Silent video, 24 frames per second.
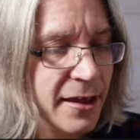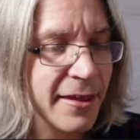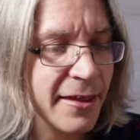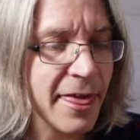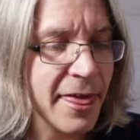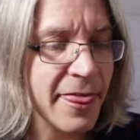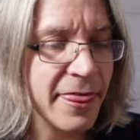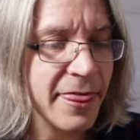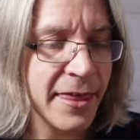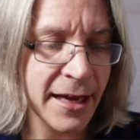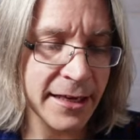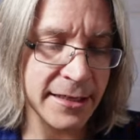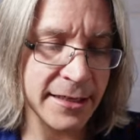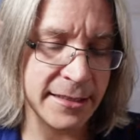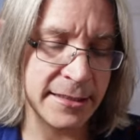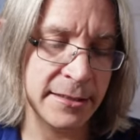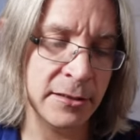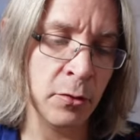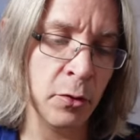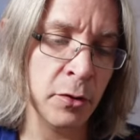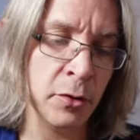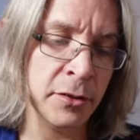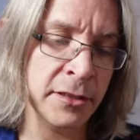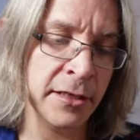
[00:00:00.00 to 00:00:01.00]
That's
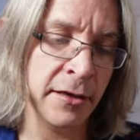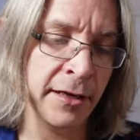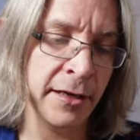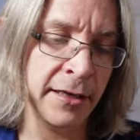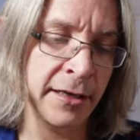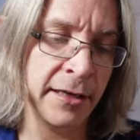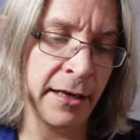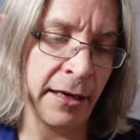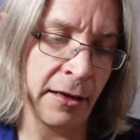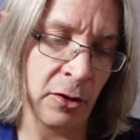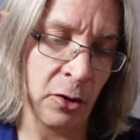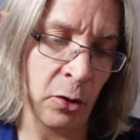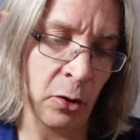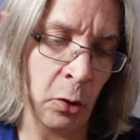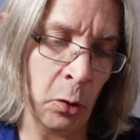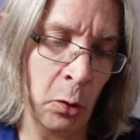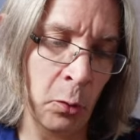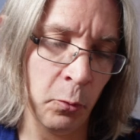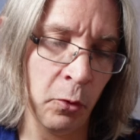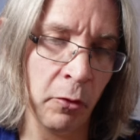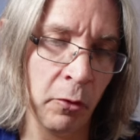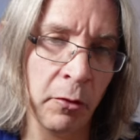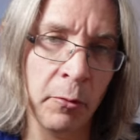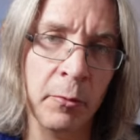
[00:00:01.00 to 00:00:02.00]
not ideal.
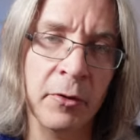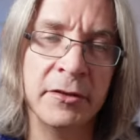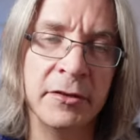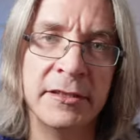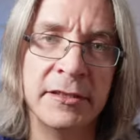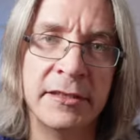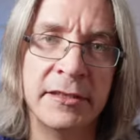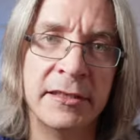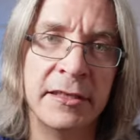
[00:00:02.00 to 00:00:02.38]
What we want it